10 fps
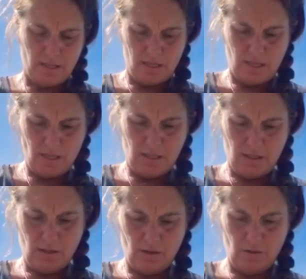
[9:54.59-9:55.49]
And this
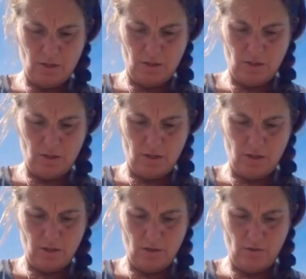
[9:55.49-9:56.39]
goes
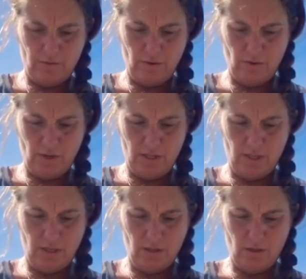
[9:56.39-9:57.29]
over, I
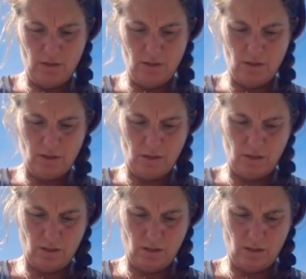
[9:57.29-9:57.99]
think, the hook.